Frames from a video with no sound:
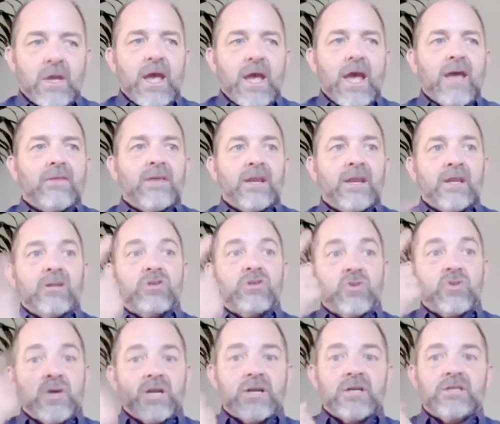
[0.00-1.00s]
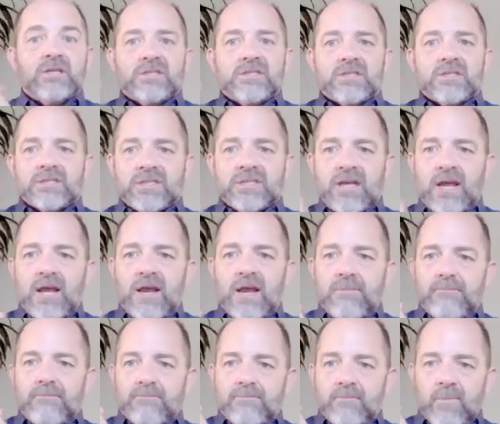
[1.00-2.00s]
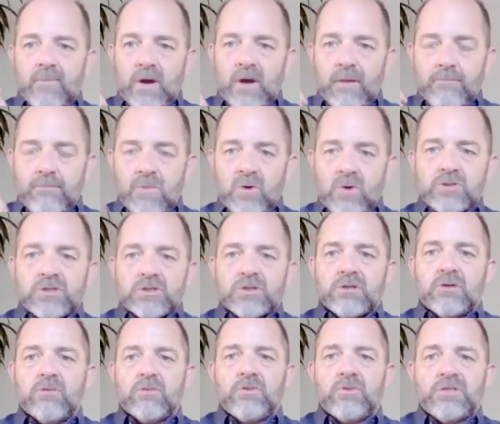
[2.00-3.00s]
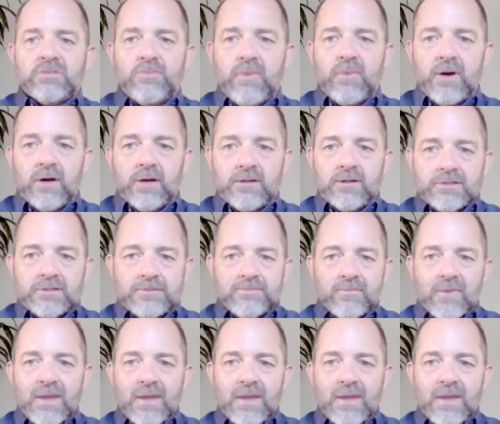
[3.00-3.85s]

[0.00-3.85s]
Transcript: And then it triggers the same emotional response.